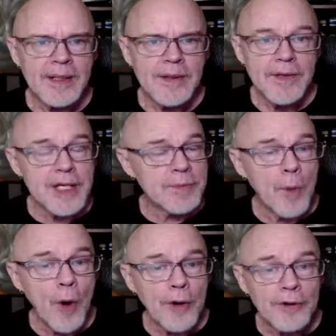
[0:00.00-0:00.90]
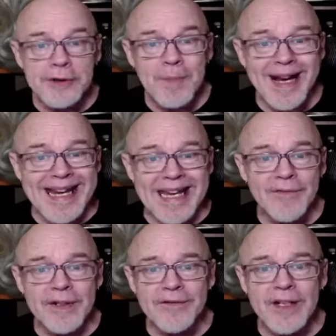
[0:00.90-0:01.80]
These mortals might
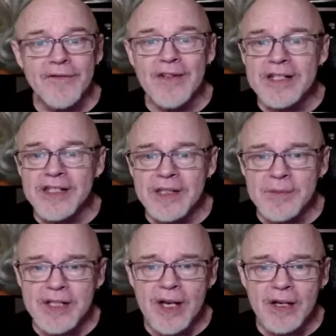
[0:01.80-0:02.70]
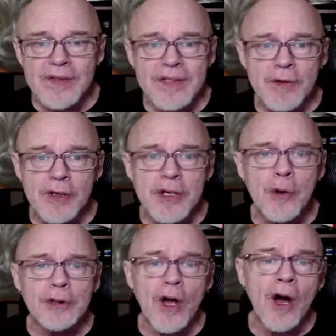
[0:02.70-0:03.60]
even have convinced themselves they were no
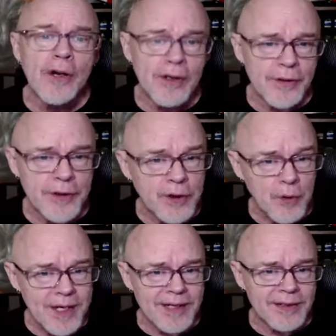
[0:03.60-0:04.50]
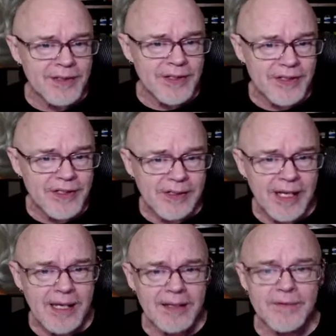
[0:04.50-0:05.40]
longer the queen's
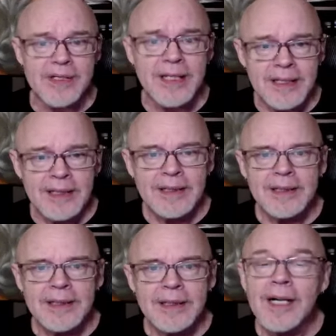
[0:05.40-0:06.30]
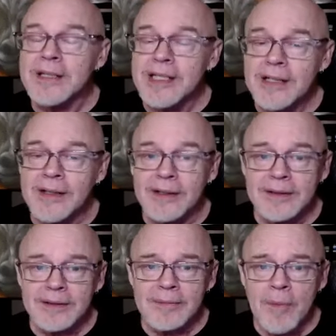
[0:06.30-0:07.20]
slaves until
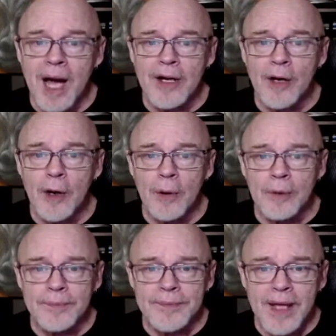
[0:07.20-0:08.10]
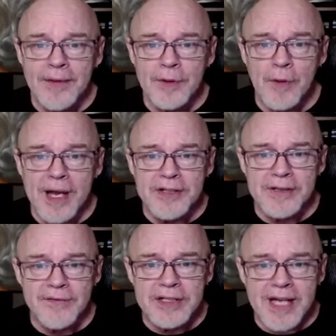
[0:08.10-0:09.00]
Makho, and the rest
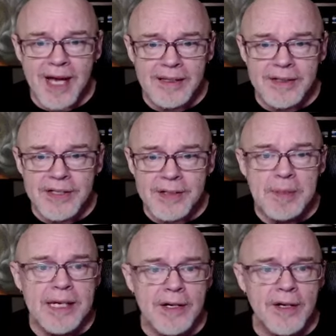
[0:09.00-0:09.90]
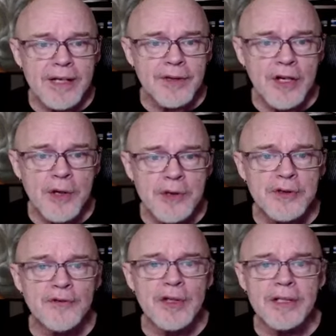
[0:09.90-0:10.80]
of the Talons appeared in the
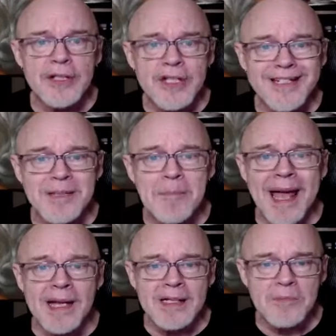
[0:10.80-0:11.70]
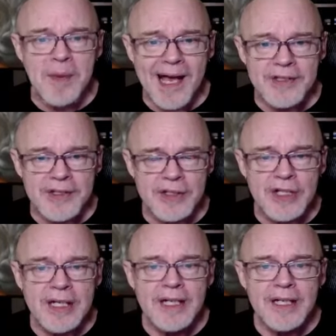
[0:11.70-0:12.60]
coastal village and demanded passage
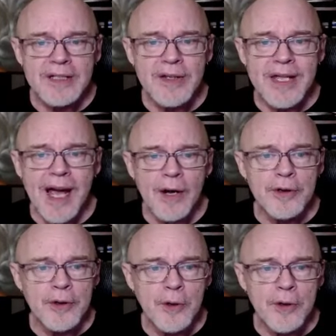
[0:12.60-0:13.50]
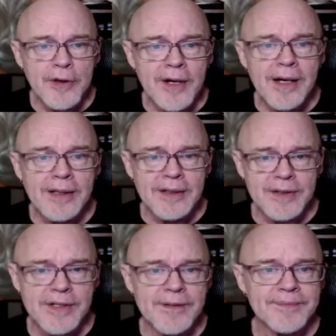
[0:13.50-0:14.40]
to the outer northern islands.